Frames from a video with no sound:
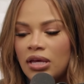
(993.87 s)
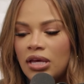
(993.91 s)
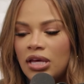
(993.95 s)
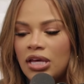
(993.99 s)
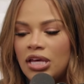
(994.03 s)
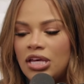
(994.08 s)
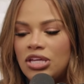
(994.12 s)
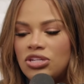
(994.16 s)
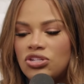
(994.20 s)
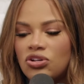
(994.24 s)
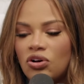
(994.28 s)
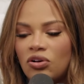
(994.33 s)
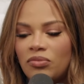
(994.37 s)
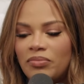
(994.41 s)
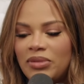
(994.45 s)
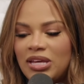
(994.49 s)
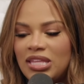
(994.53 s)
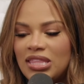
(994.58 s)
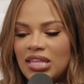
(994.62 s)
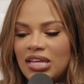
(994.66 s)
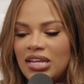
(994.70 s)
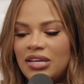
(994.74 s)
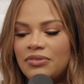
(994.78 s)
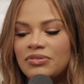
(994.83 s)
He told me
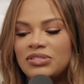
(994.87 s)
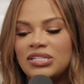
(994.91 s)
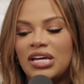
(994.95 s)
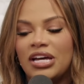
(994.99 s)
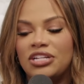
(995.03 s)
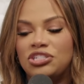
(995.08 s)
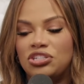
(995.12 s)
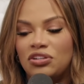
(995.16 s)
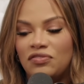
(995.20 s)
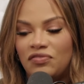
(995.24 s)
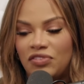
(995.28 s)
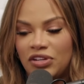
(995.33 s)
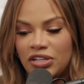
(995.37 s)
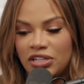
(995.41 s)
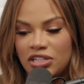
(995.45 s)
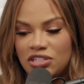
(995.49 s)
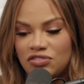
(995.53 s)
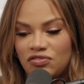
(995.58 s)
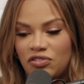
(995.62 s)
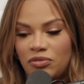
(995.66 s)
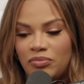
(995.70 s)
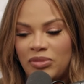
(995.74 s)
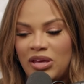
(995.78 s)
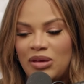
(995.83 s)
that he was catching feelings
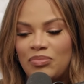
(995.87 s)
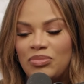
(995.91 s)
for me,